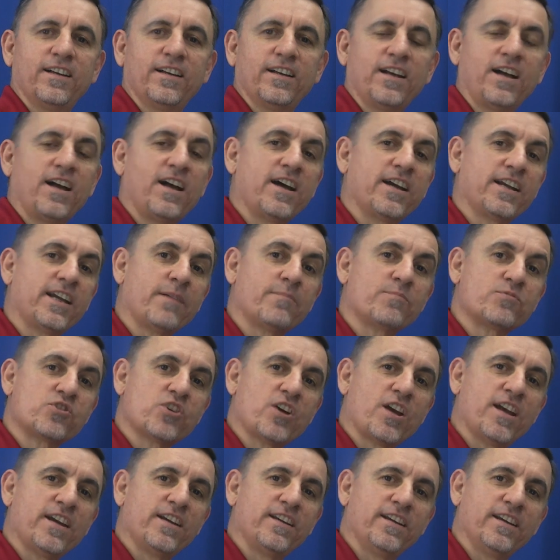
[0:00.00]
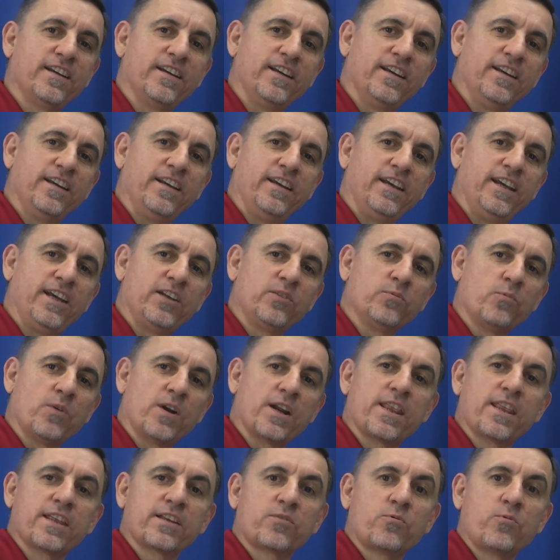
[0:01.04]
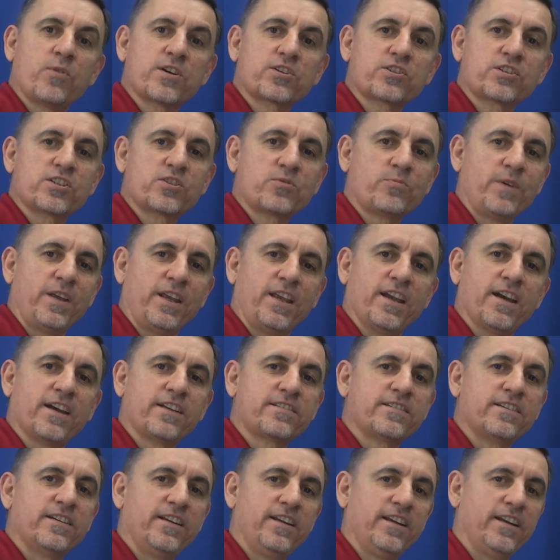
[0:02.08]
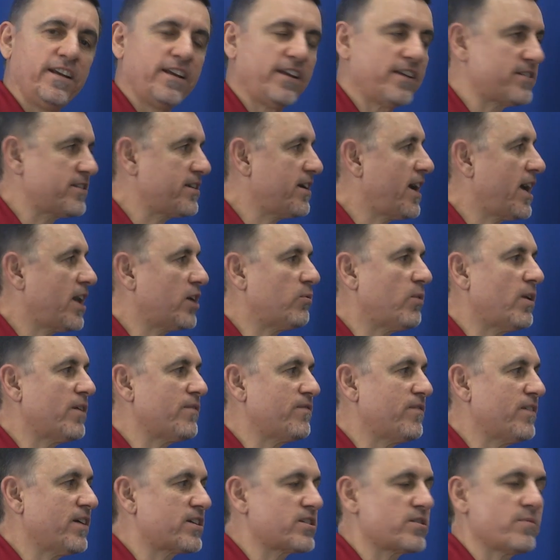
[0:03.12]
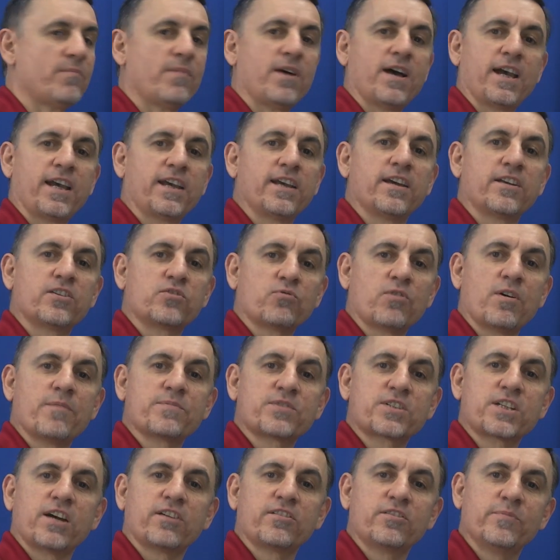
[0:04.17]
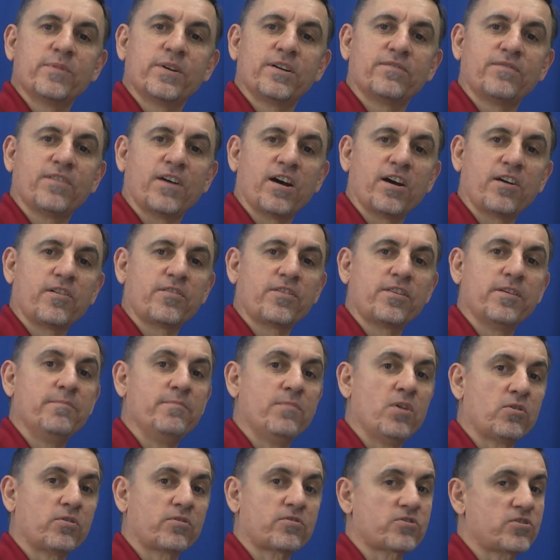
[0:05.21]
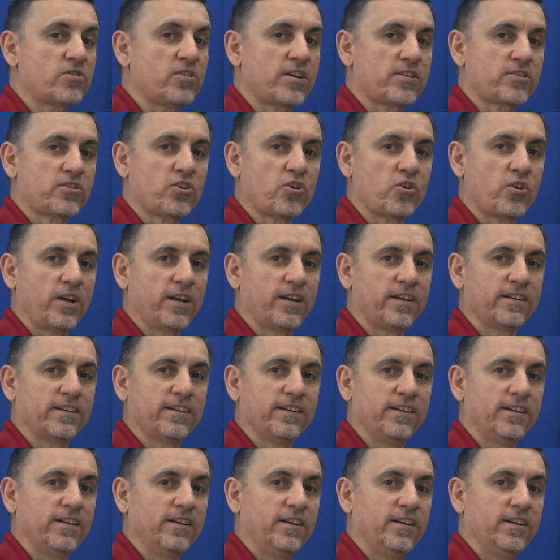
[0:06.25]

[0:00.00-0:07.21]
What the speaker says: Hi, I'm Jay, and one of the questions we get is how do I fix my drum style humidifier? The motor's not turning.